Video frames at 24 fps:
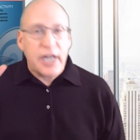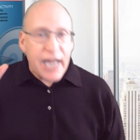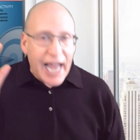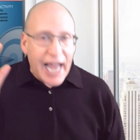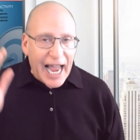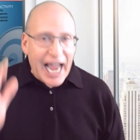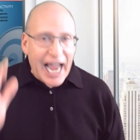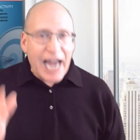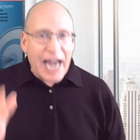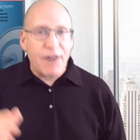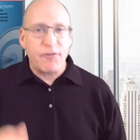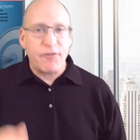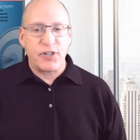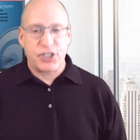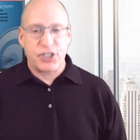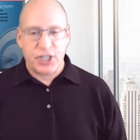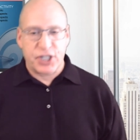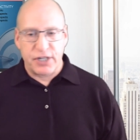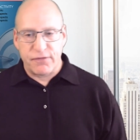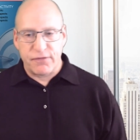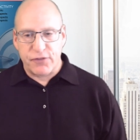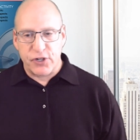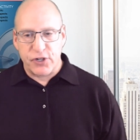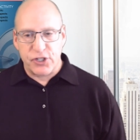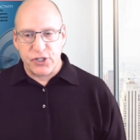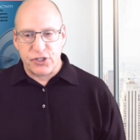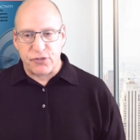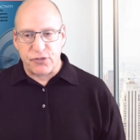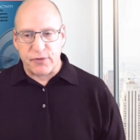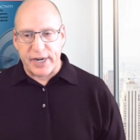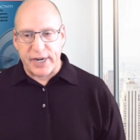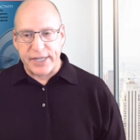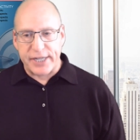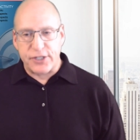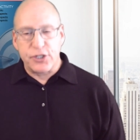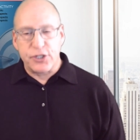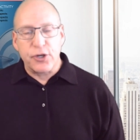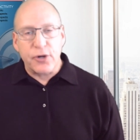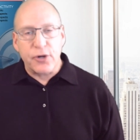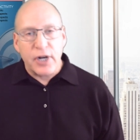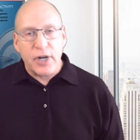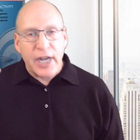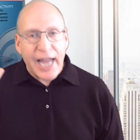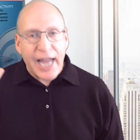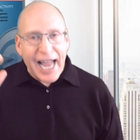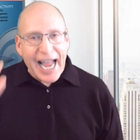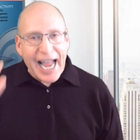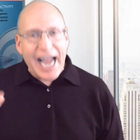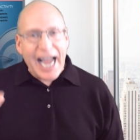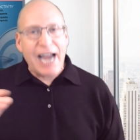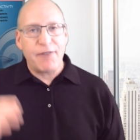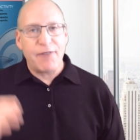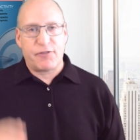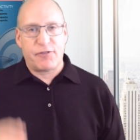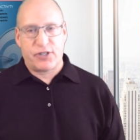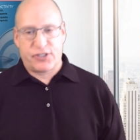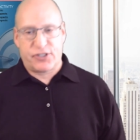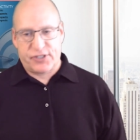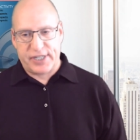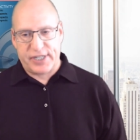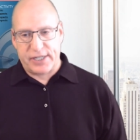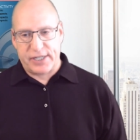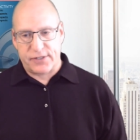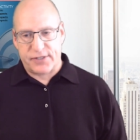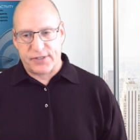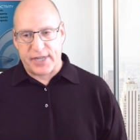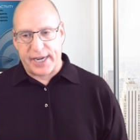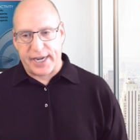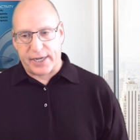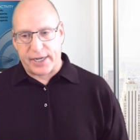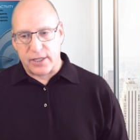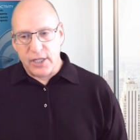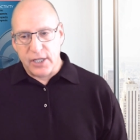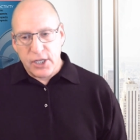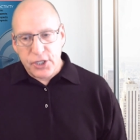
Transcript: average conversion rate, your average sales cycle,